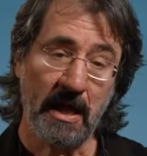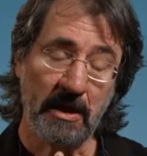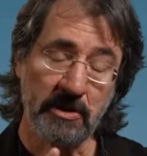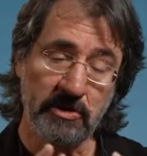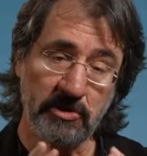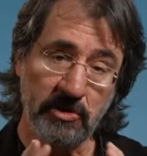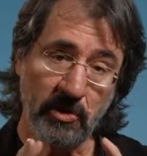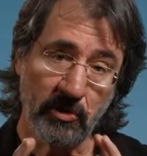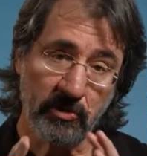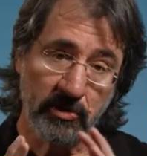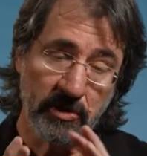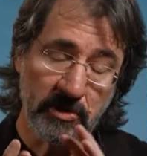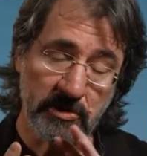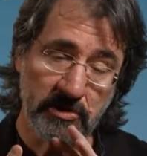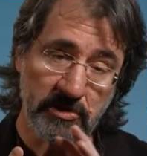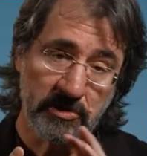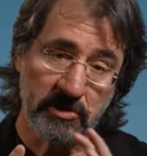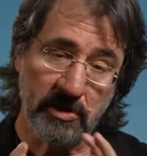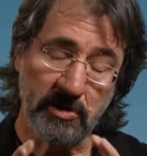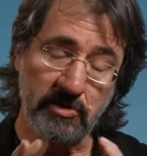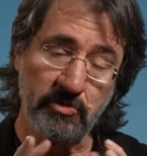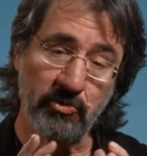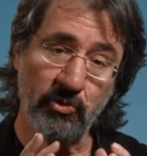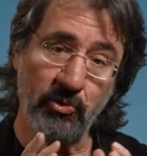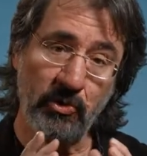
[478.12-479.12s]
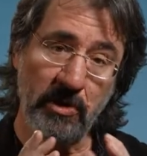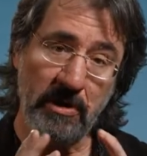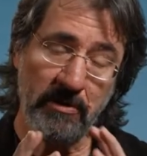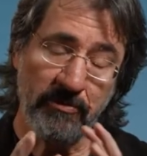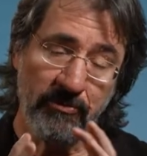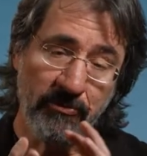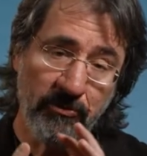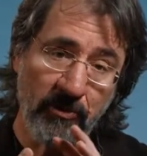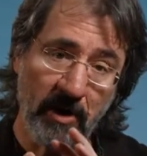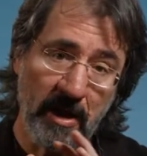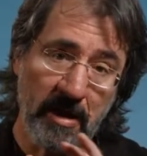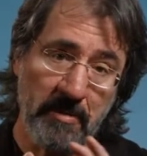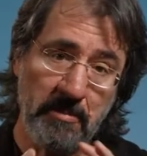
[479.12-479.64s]
And so this, this
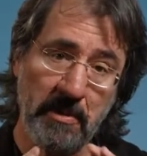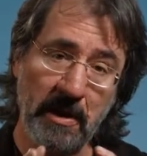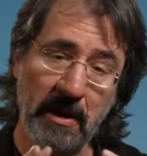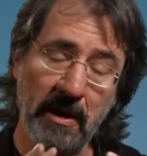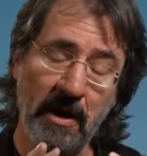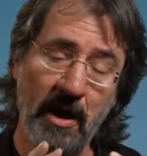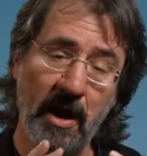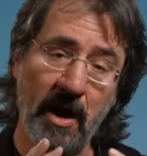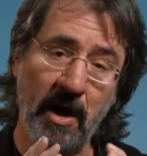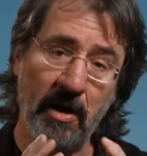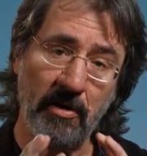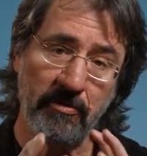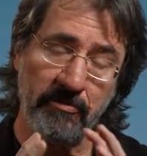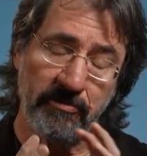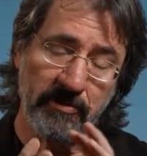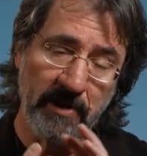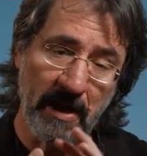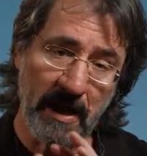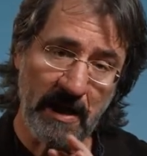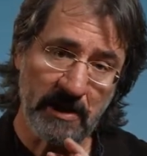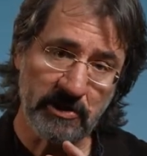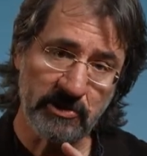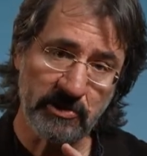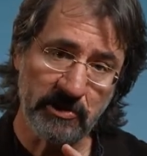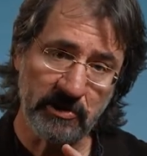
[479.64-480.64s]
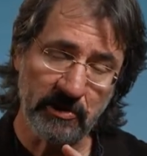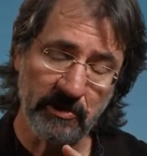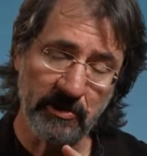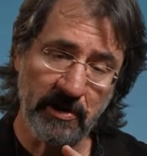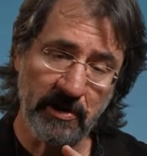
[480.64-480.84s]
reframing of national